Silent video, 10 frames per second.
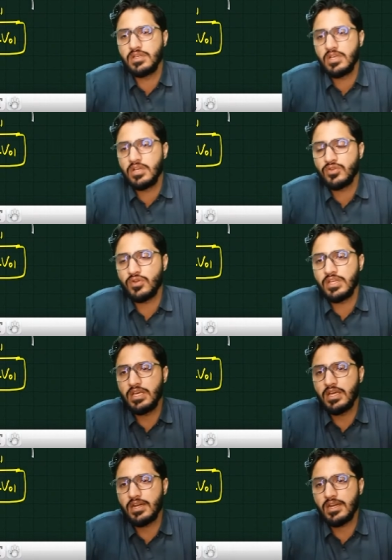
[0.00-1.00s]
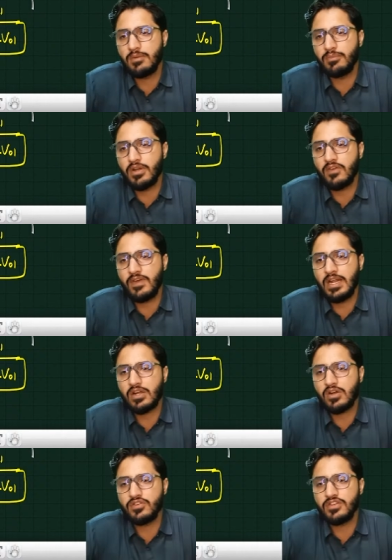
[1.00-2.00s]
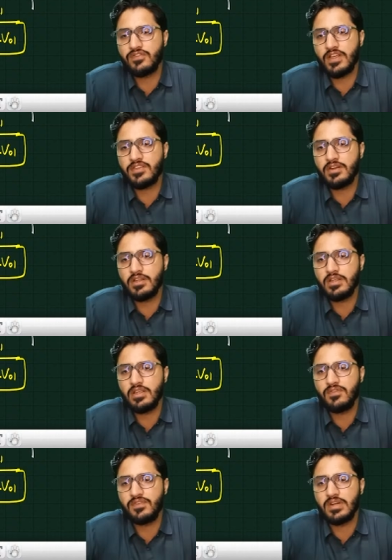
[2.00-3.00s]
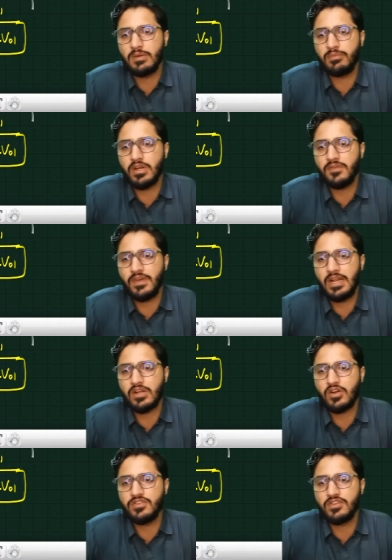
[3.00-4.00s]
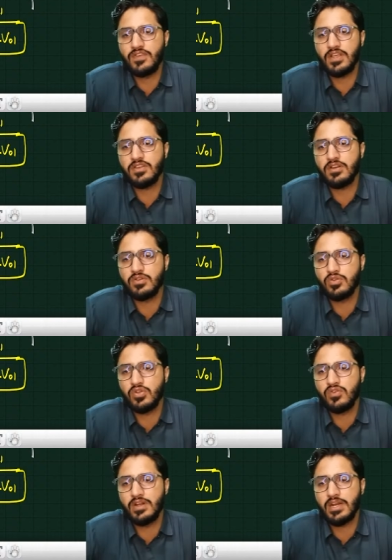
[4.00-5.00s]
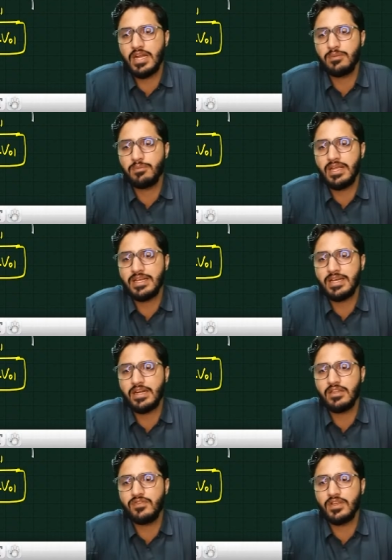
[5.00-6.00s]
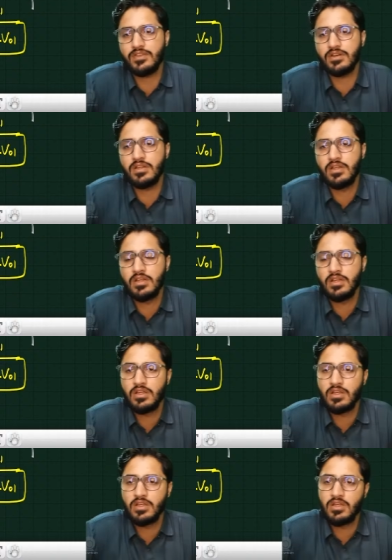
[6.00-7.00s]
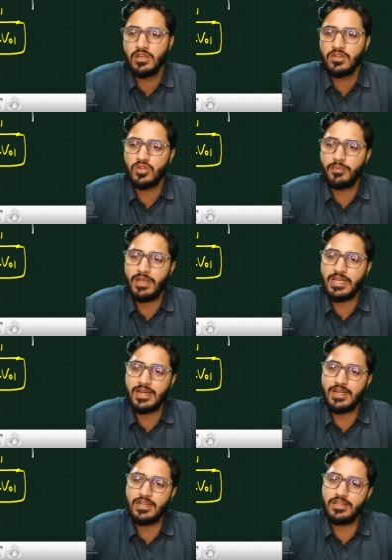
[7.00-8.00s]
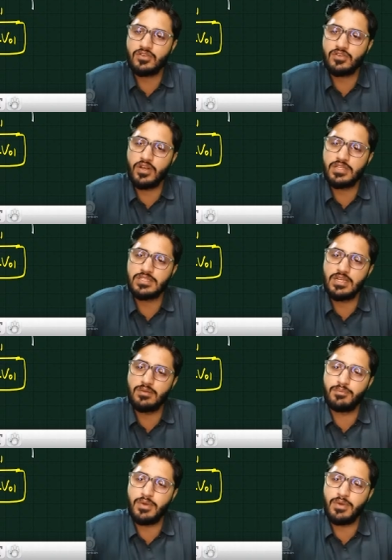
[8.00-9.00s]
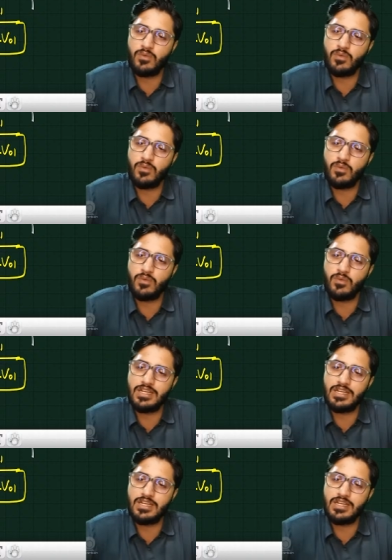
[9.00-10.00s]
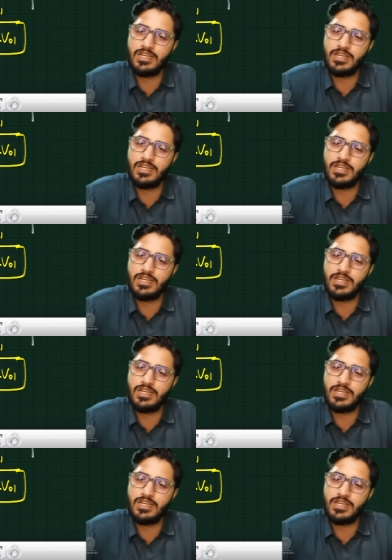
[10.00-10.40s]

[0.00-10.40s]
So here, number of electrons is fixed. If number of electrons is fixed, so you will write my current is fixed. So my current is constant, but what increases now?